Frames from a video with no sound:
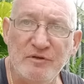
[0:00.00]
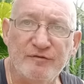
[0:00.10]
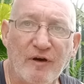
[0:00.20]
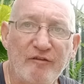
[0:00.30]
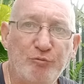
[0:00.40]
to
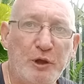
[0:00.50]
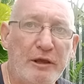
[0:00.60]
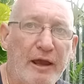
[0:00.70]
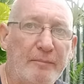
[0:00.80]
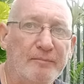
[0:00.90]
5
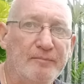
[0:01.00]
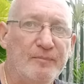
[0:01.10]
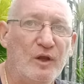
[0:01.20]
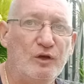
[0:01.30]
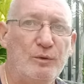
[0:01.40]
p.m.
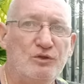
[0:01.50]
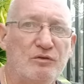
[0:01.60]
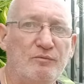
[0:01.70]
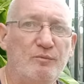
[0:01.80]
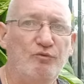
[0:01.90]
They're doing
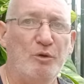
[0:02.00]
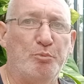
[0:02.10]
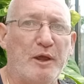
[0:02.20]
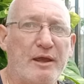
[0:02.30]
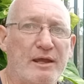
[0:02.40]
some
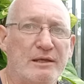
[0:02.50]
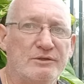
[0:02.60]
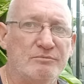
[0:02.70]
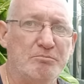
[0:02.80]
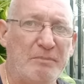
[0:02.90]

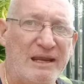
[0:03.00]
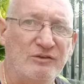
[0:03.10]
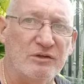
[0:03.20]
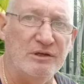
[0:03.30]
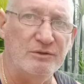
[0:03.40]
repairs,
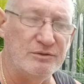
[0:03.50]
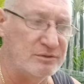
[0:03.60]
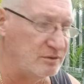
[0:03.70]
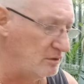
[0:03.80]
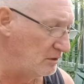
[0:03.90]

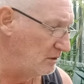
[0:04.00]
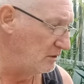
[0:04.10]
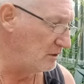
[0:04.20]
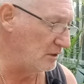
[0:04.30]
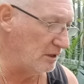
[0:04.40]
maintenance,
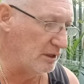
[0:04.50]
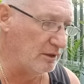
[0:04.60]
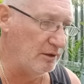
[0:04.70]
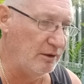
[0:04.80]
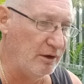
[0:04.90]

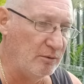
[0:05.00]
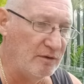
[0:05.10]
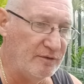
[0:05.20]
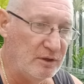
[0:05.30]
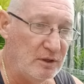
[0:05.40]
and
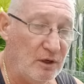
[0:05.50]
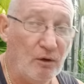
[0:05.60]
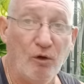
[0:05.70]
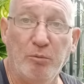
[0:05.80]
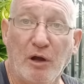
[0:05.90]

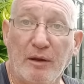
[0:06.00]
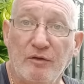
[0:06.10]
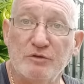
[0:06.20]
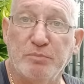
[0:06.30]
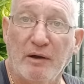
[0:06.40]
by the
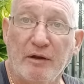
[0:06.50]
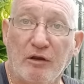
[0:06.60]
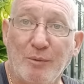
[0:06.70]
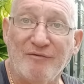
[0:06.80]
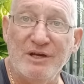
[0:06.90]
way, this
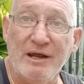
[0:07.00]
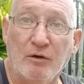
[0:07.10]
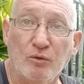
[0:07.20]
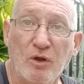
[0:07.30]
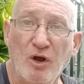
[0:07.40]
brownout that we're having
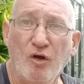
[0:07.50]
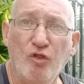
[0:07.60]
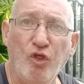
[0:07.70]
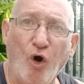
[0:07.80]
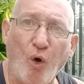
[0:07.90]
now,
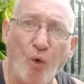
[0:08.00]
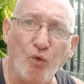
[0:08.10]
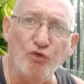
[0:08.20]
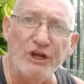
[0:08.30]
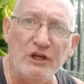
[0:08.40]
the
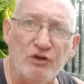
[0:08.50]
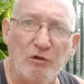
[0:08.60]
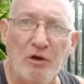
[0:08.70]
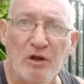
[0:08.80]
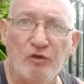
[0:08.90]
whole
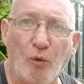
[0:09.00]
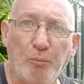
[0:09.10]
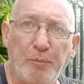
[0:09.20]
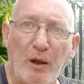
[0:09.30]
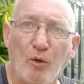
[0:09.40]
region, the
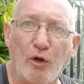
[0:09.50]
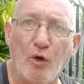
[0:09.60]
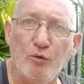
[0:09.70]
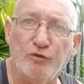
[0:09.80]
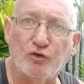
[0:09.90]

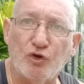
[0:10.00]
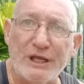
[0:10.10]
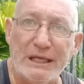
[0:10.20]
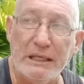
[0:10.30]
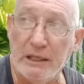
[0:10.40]
Pelco
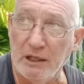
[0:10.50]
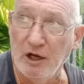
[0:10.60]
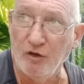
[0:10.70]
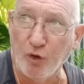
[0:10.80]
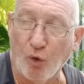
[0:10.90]
3,
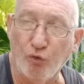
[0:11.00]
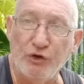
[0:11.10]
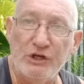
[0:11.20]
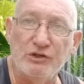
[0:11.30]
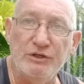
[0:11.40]
the whole
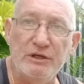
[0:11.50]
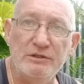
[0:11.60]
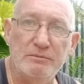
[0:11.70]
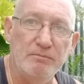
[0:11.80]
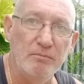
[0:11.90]
region
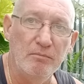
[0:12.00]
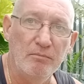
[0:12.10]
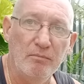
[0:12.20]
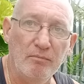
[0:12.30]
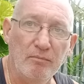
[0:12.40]
is
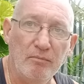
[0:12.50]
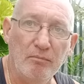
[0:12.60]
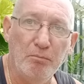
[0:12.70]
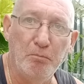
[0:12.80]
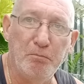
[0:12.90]

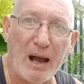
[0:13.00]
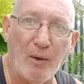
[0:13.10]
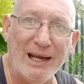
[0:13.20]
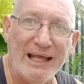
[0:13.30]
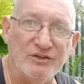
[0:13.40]

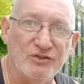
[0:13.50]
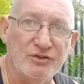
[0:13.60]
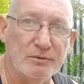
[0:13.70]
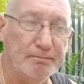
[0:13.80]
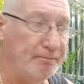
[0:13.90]

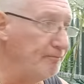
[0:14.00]
powerless.